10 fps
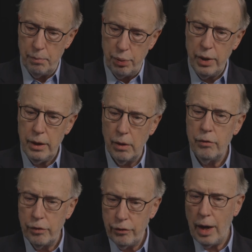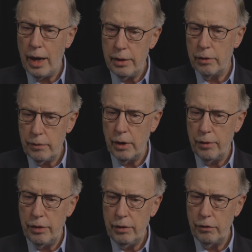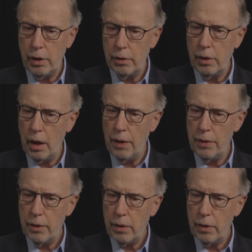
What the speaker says: putting those aside, there are things on